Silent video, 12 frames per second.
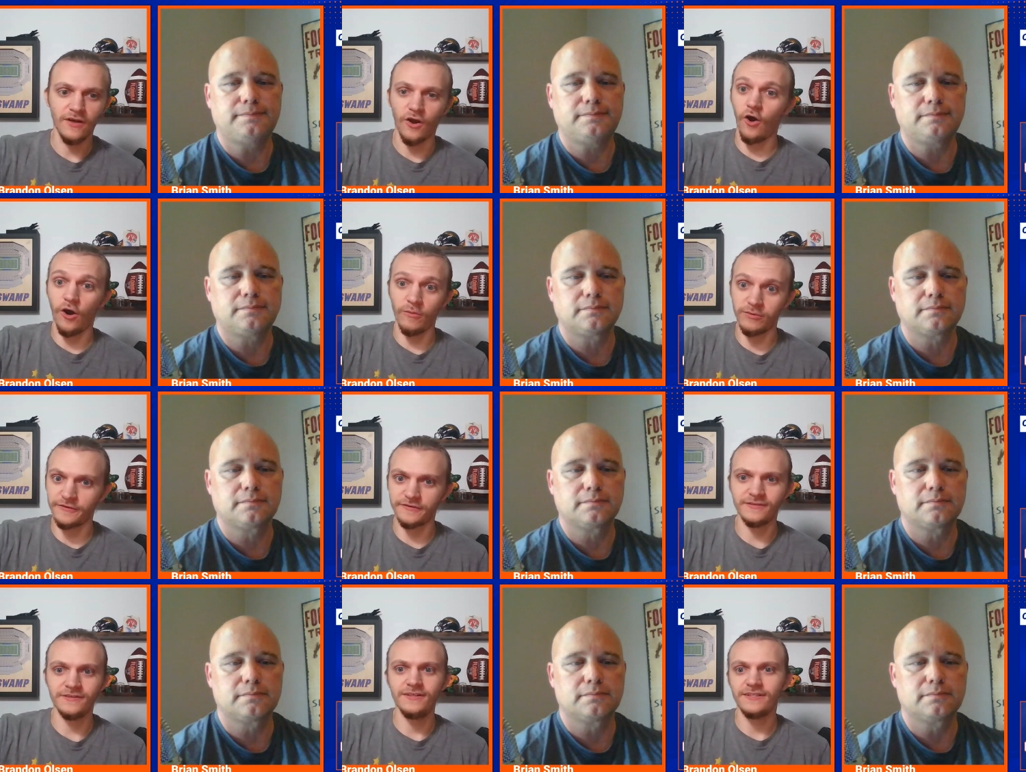
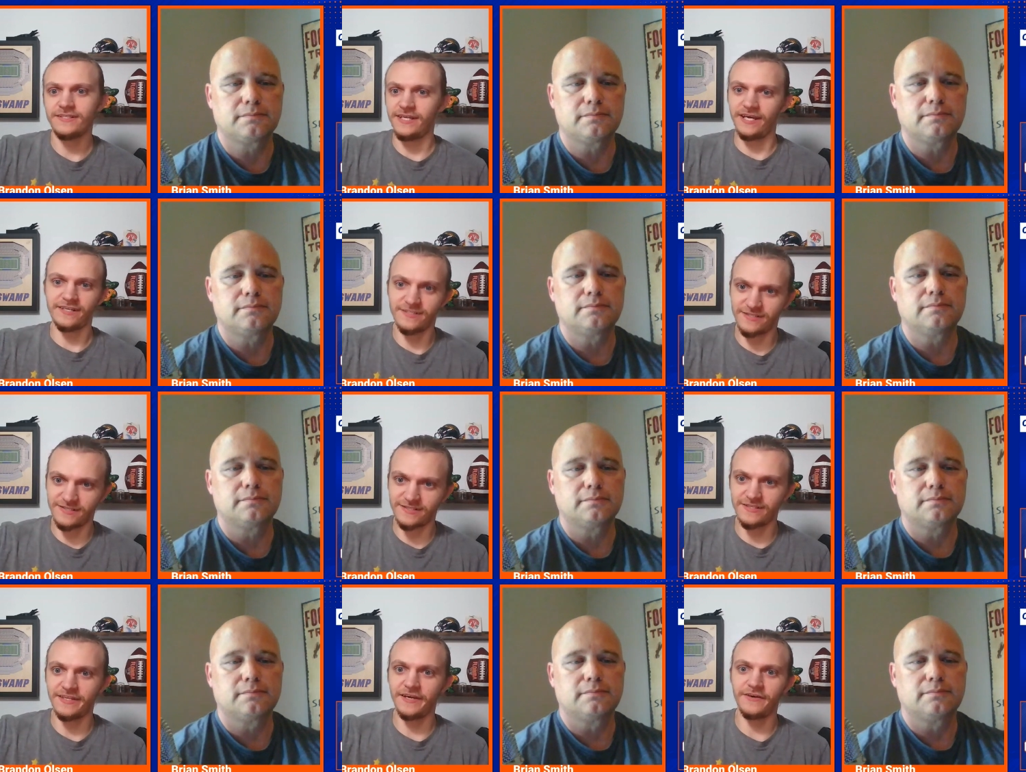Speaker 1: Auburn, Texas
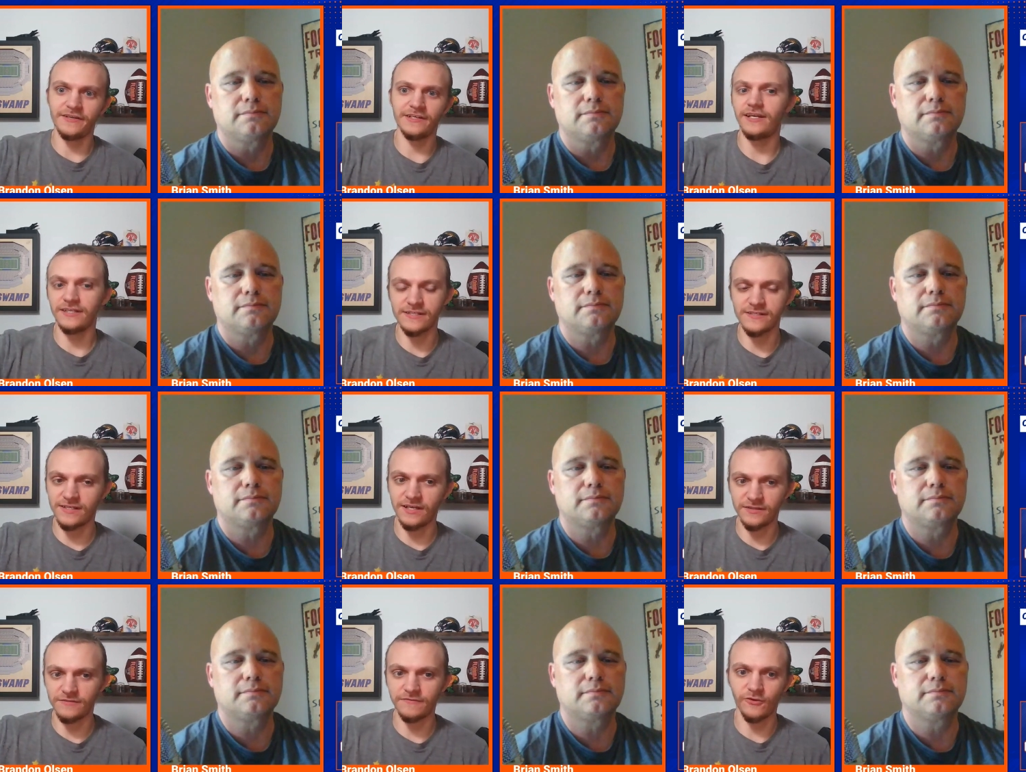is in there, and he's
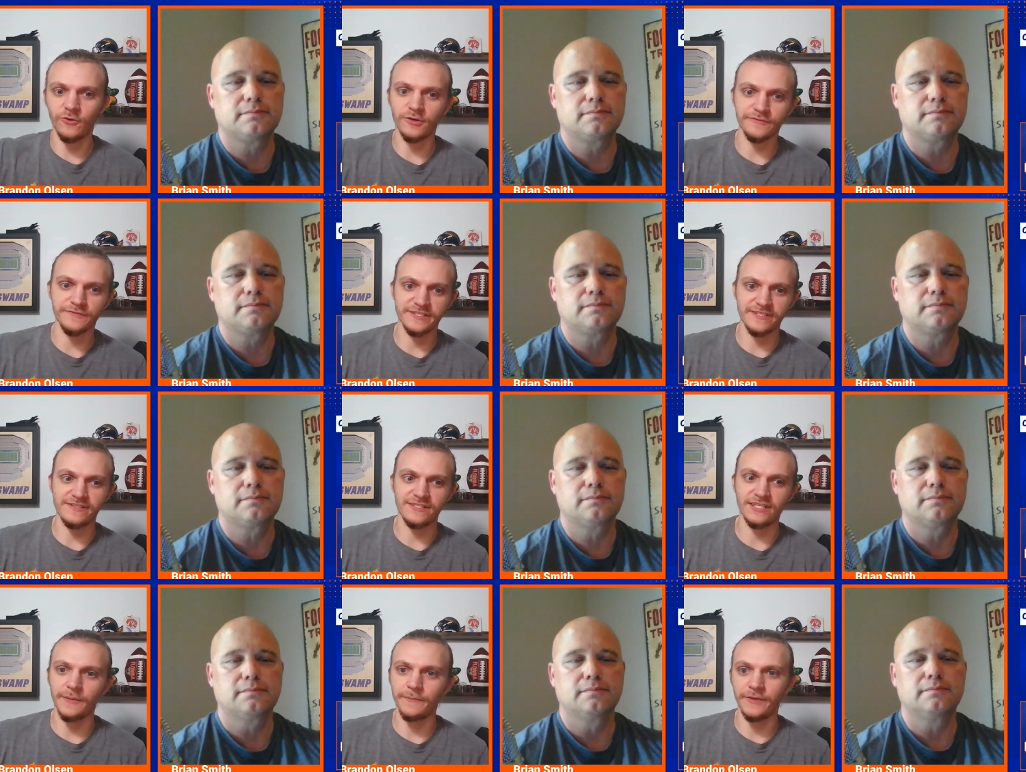got the Florida visit
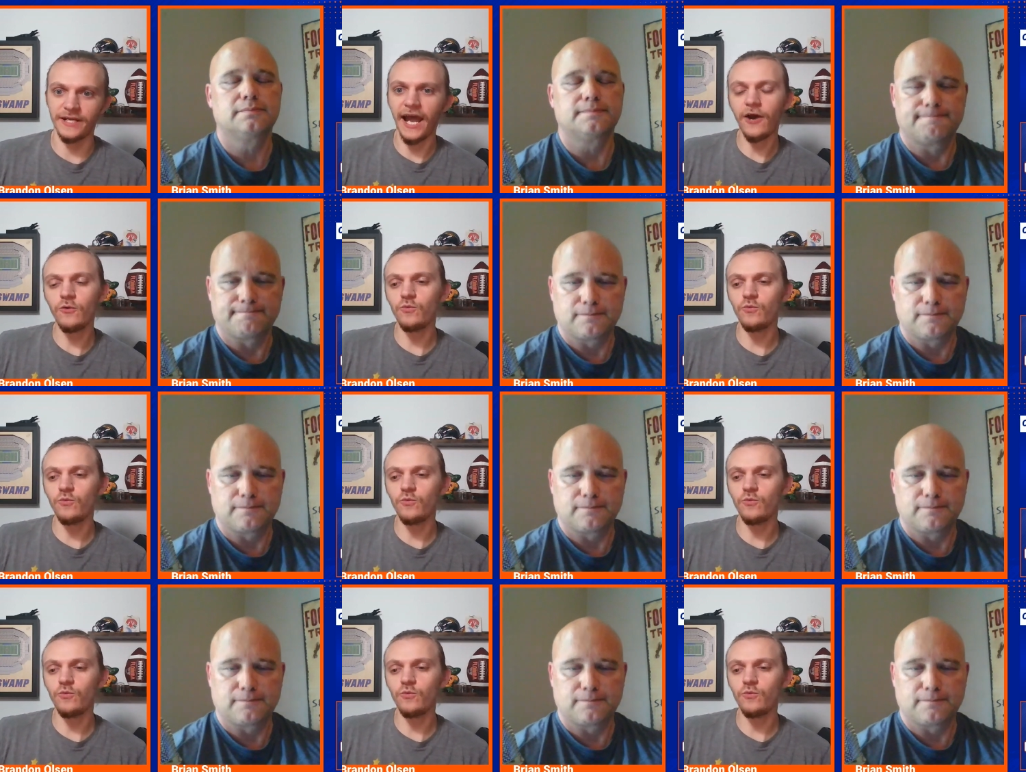set up. But how